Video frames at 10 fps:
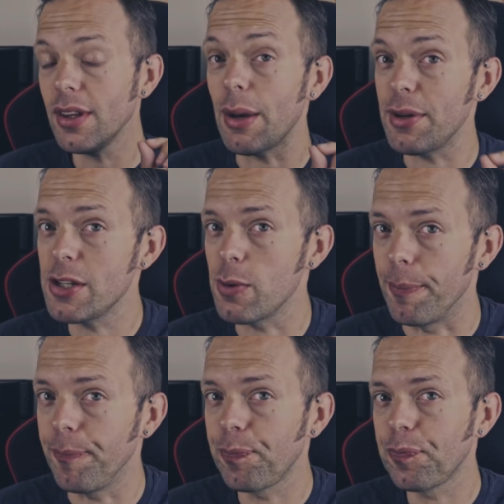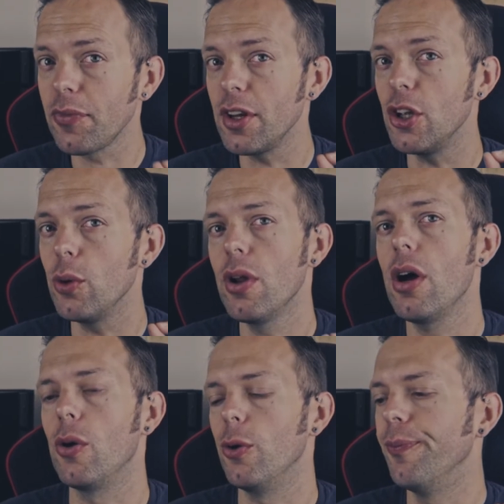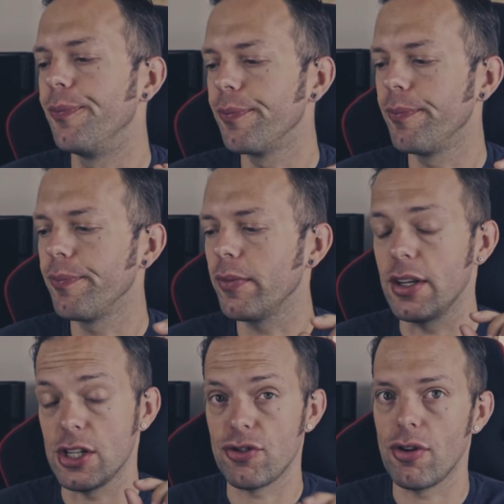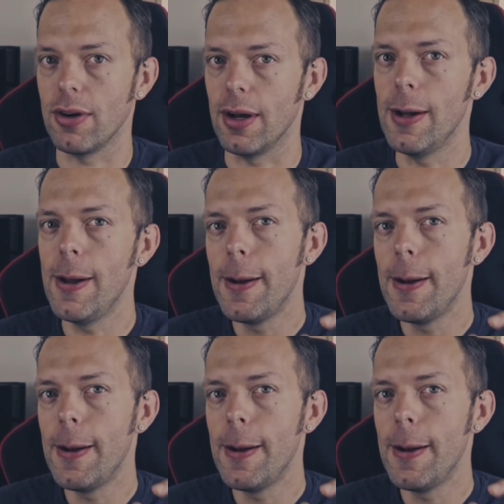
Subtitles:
Now with this one, you know that it's stronger.